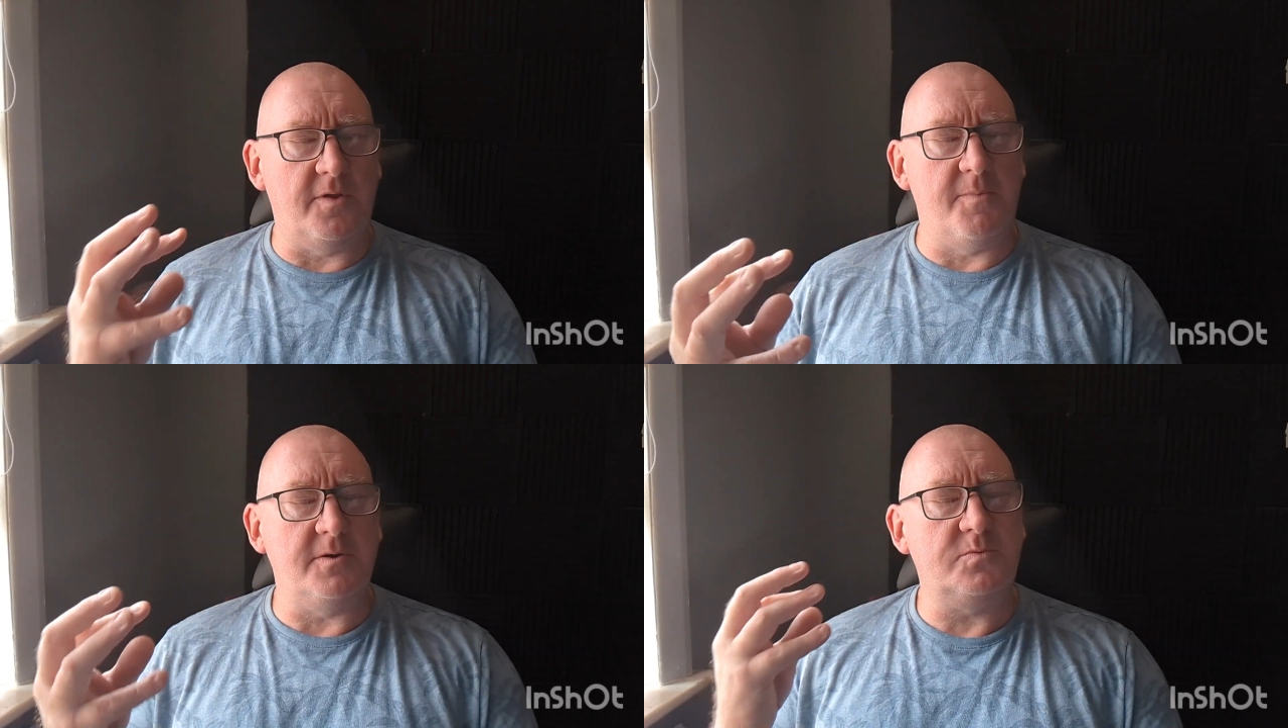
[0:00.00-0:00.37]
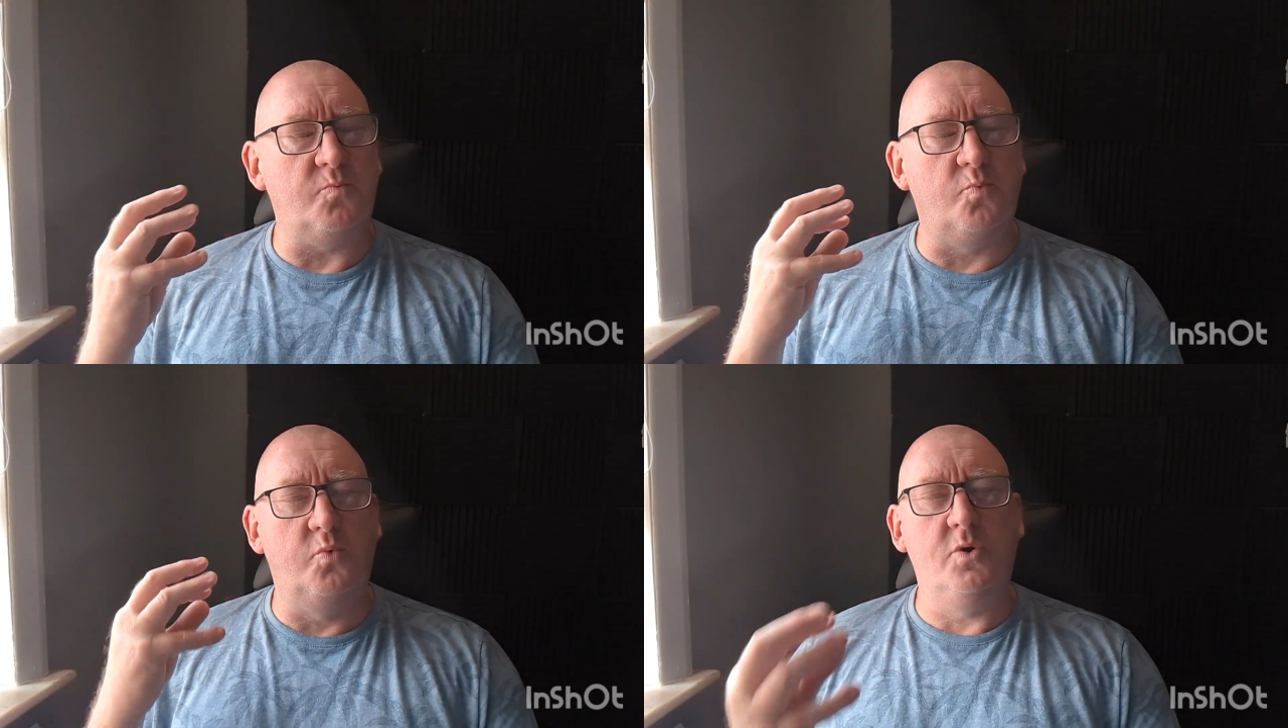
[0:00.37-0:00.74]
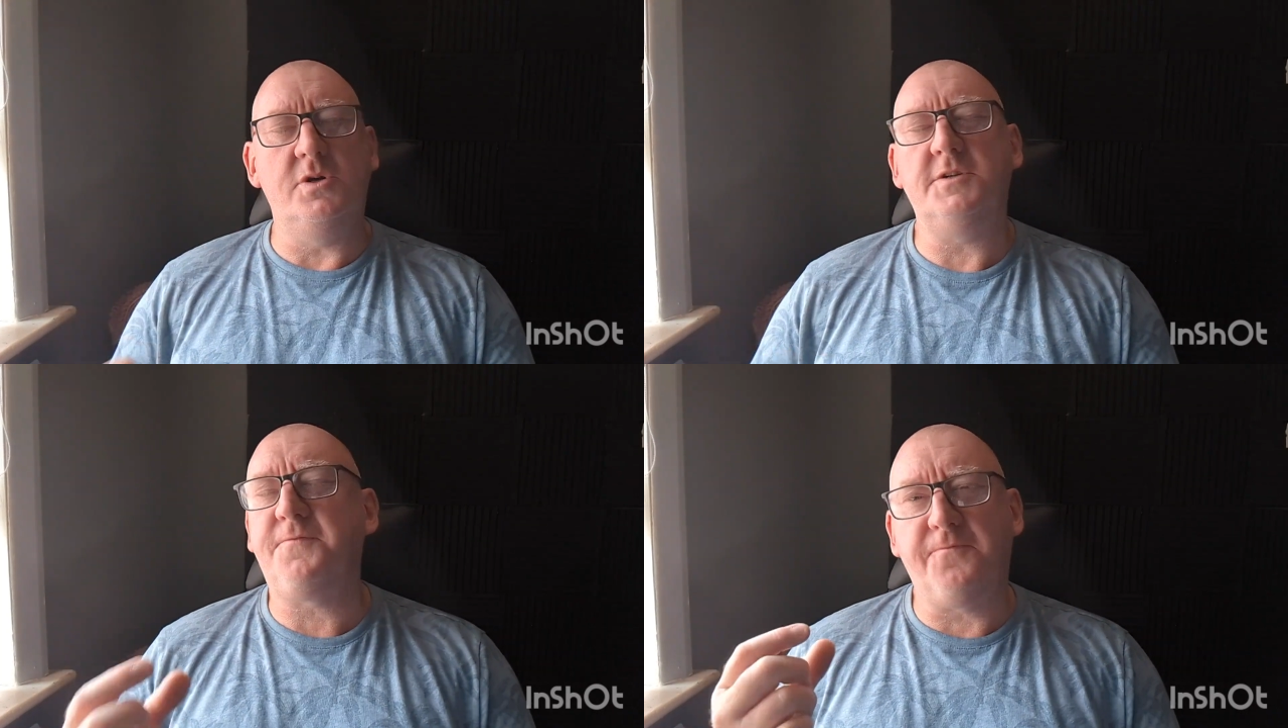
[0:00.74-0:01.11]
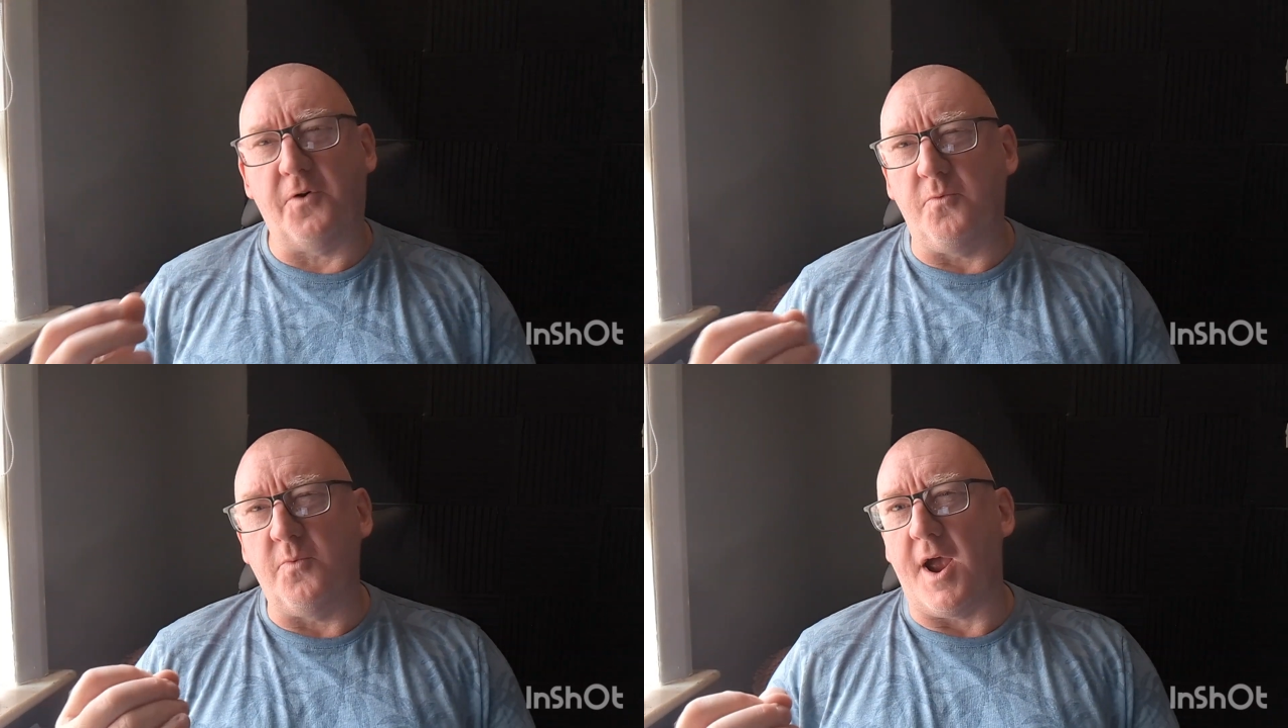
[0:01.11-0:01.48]
of the most worst
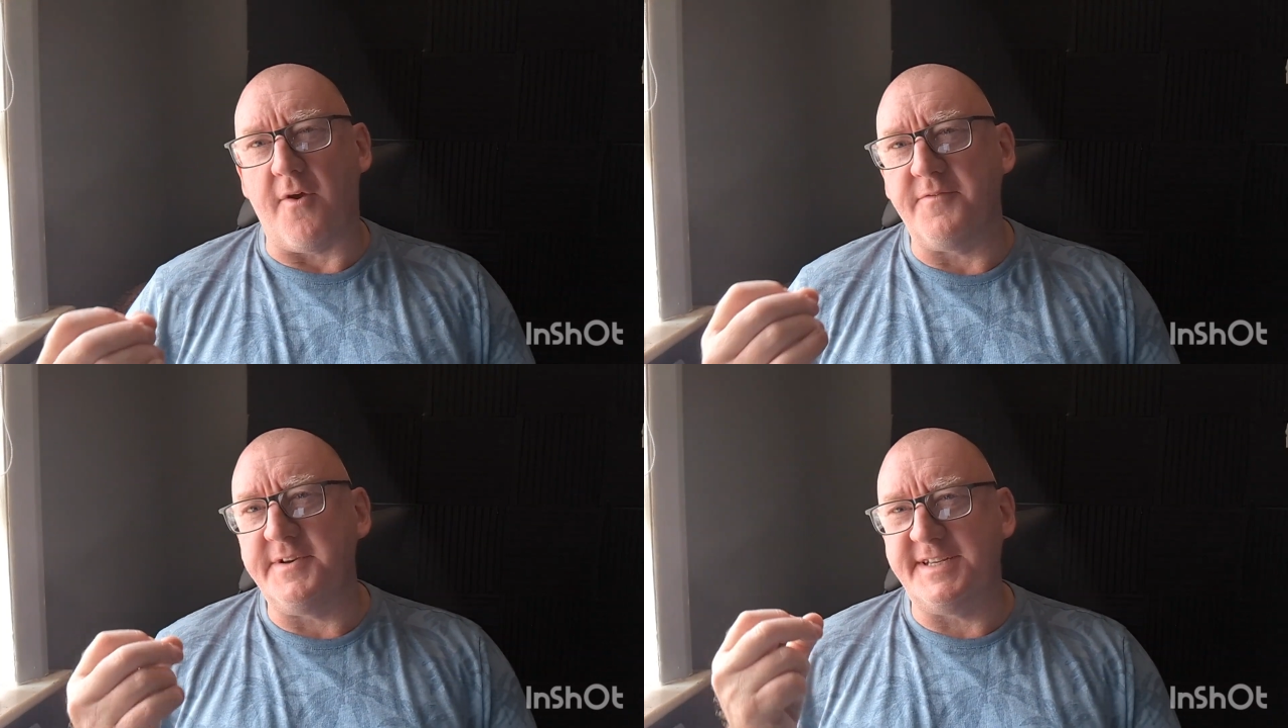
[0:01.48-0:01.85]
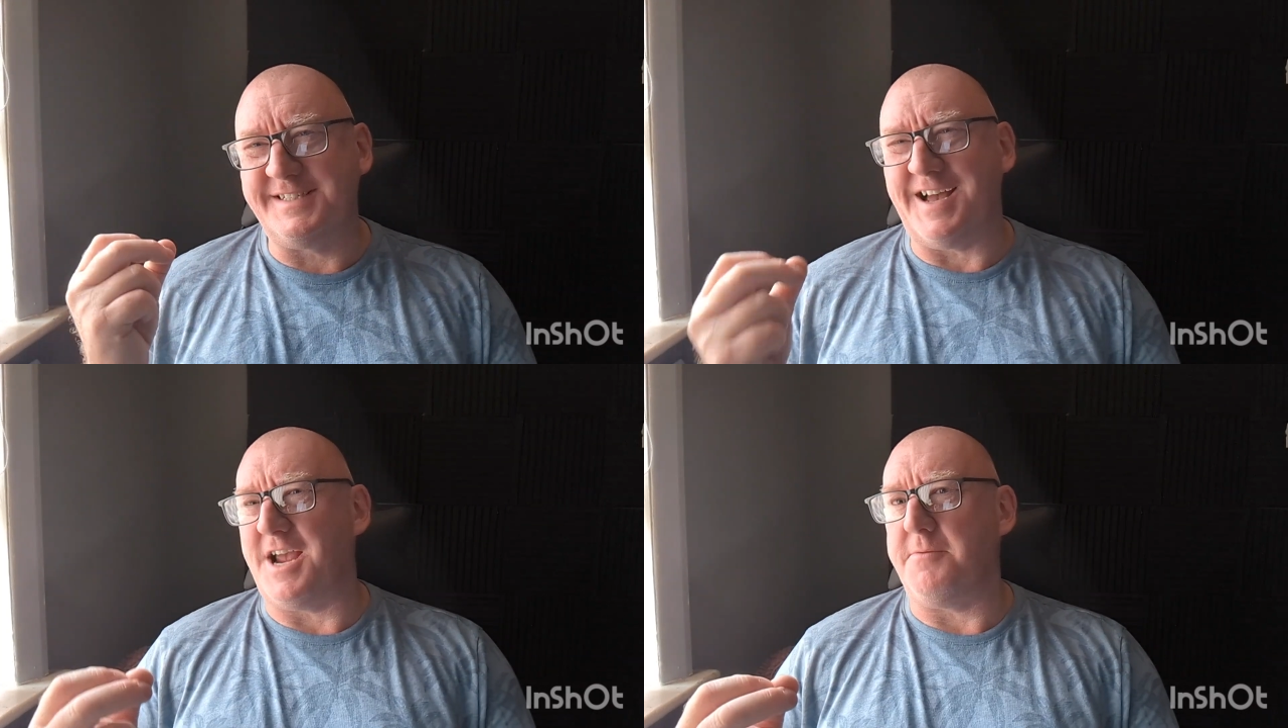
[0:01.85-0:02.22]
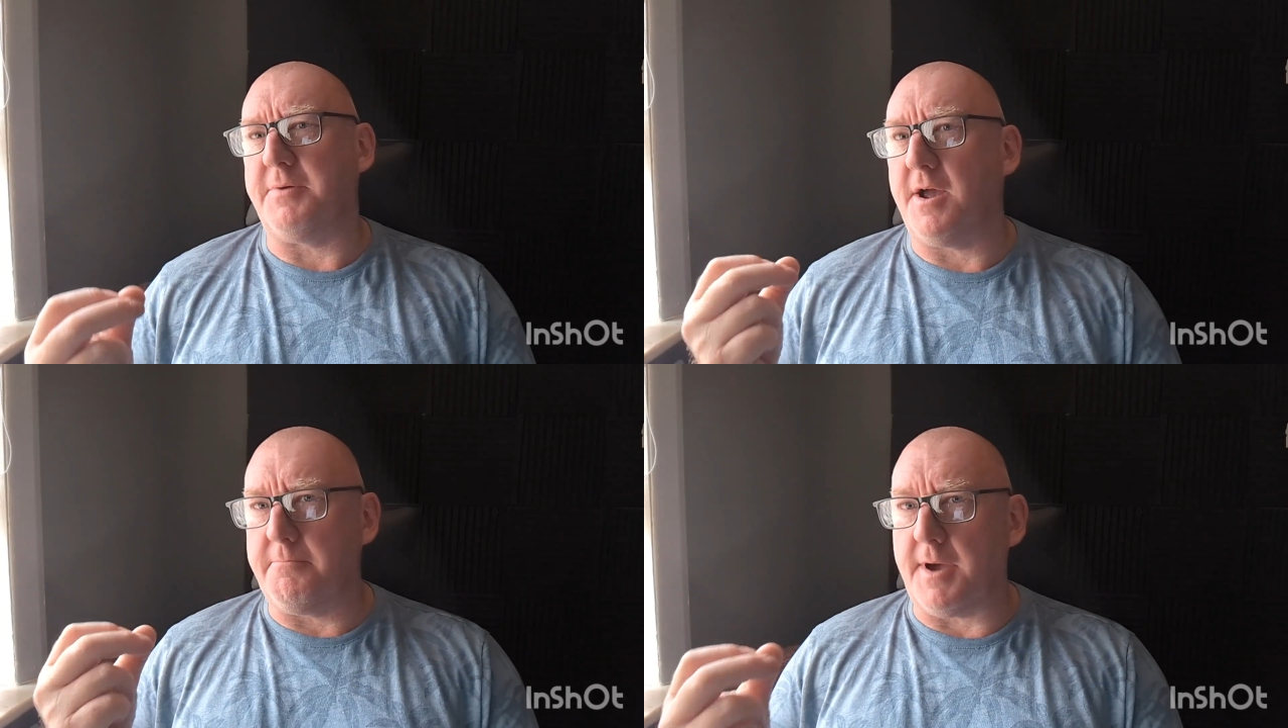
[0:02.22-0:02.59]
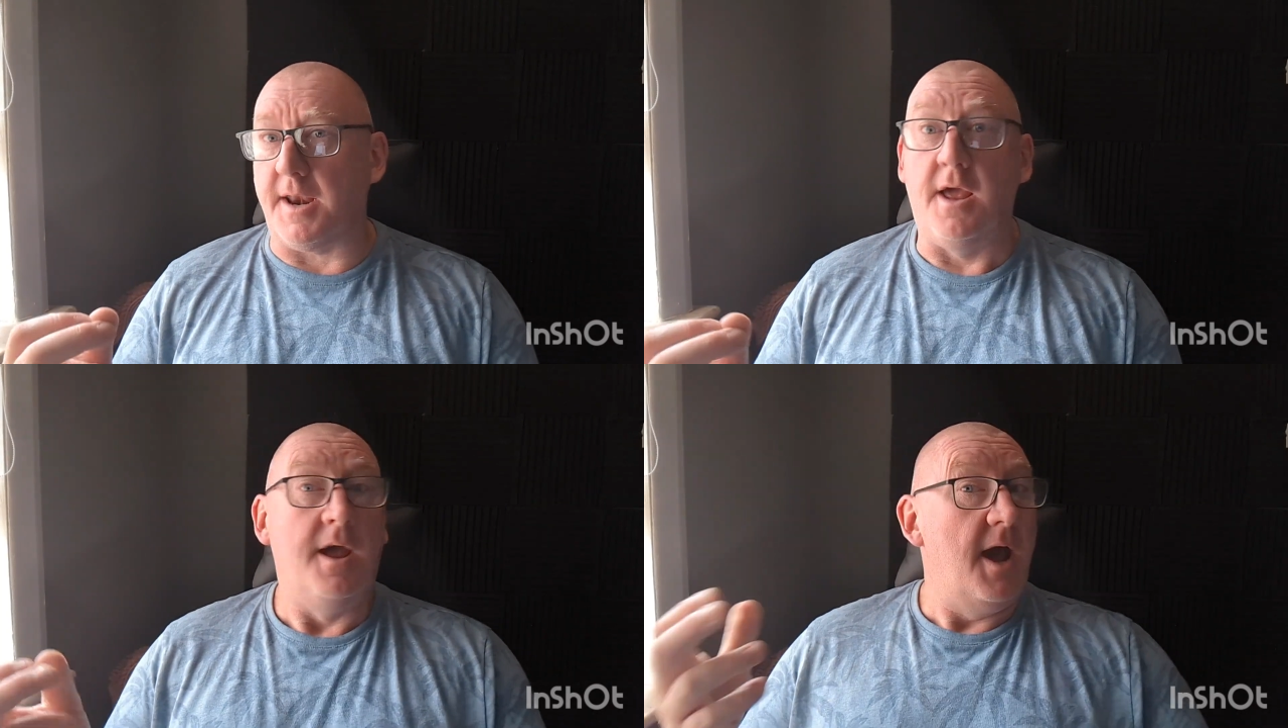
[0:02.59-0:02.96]
footwear ever designed by man.